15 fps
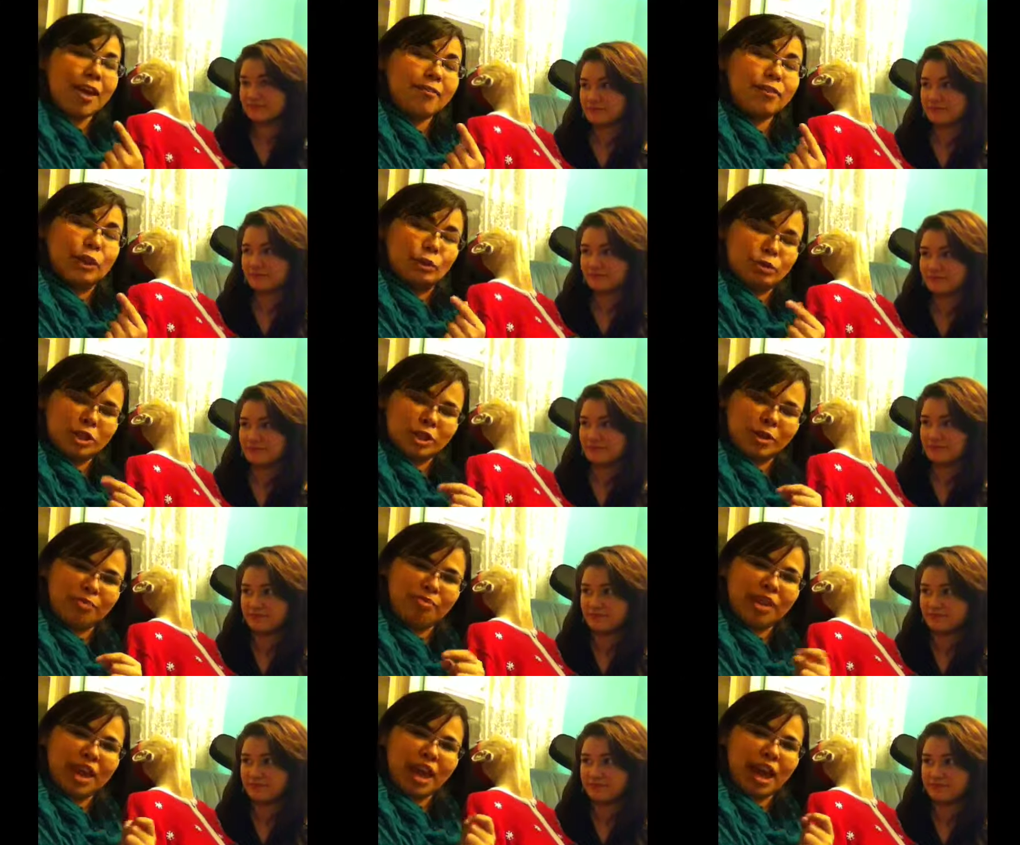Speaker 1: Future
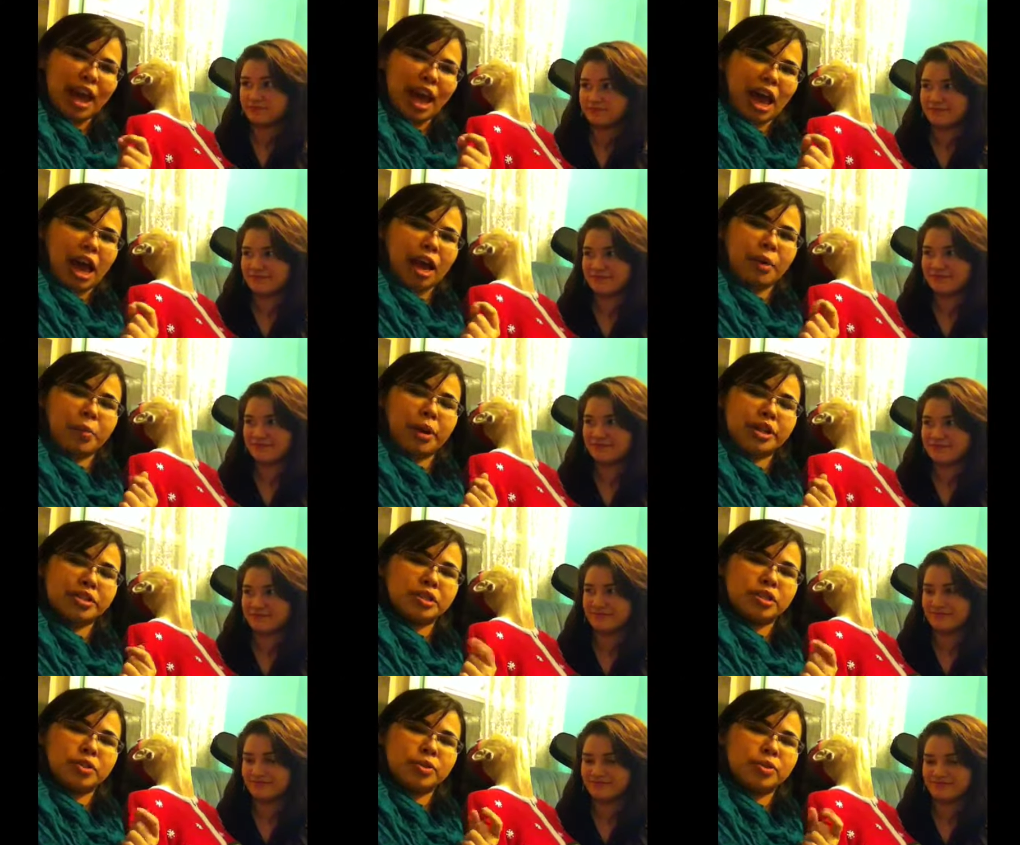I want
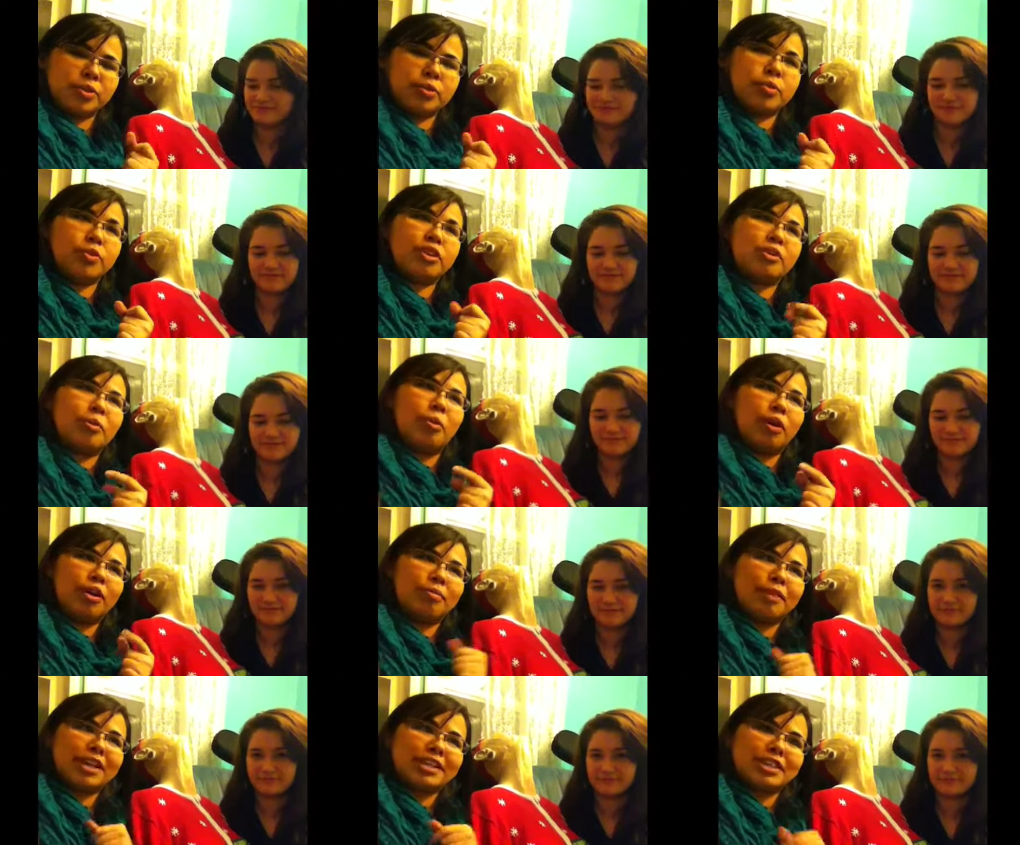to record
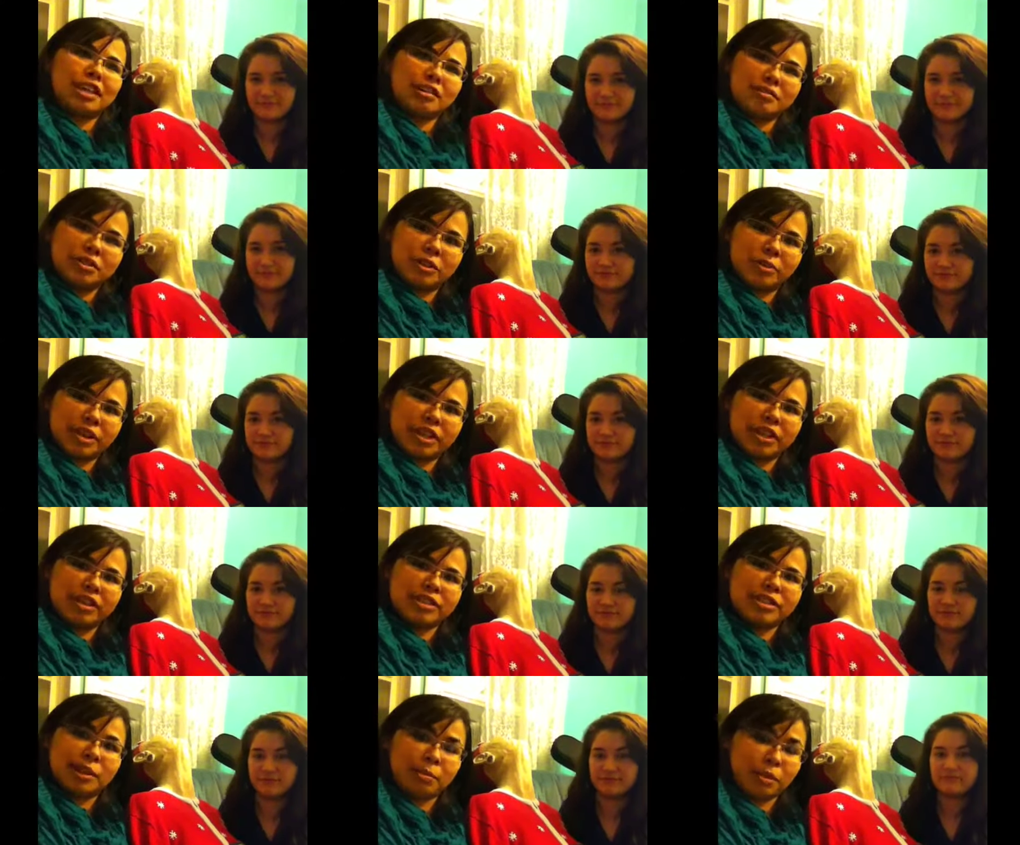myself
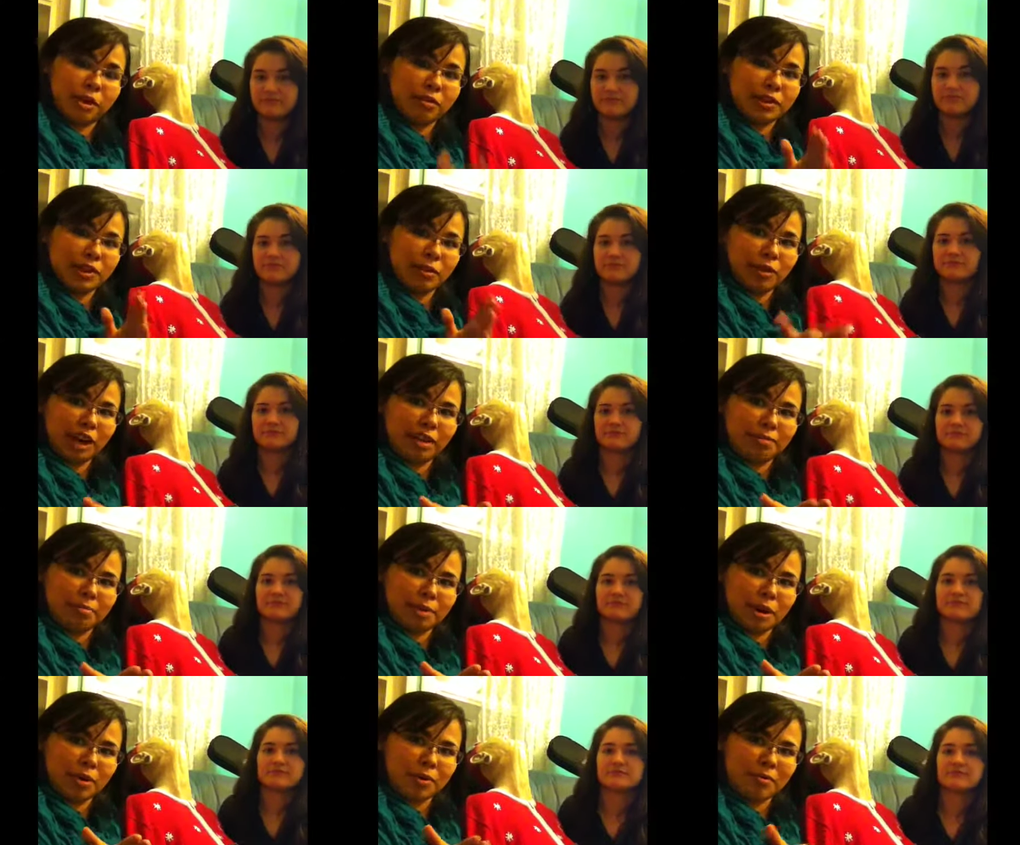doing Somewhere Over the
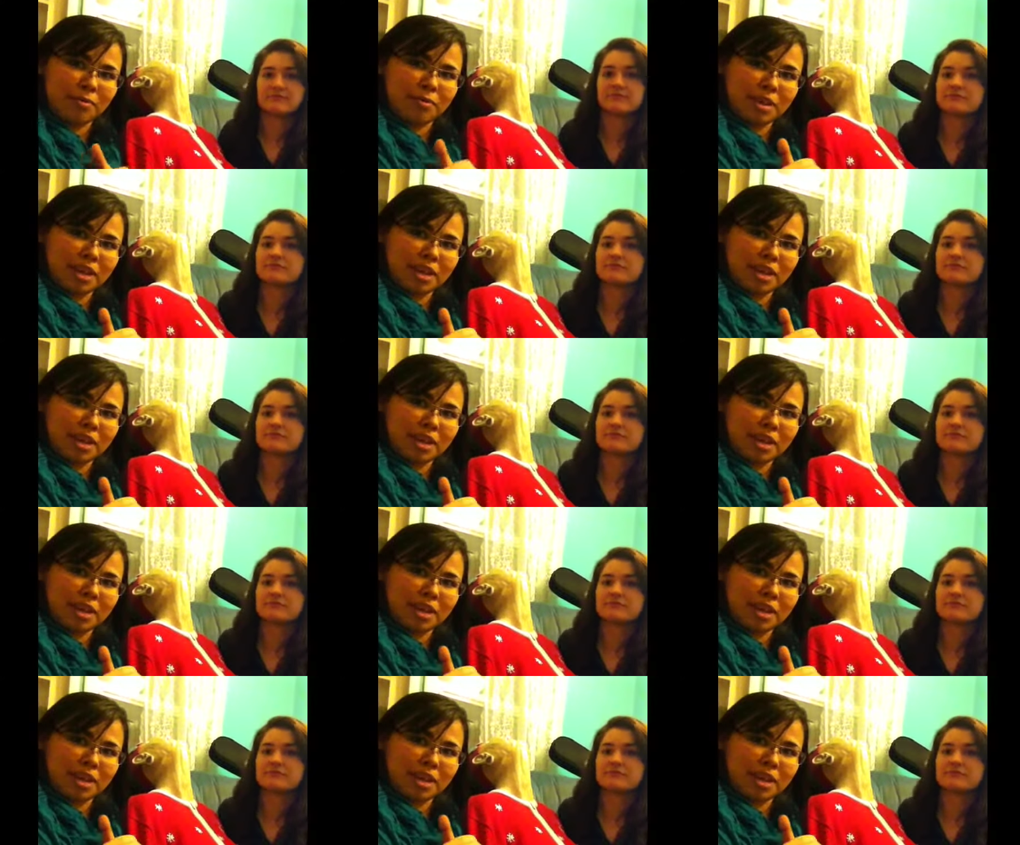Rainbow.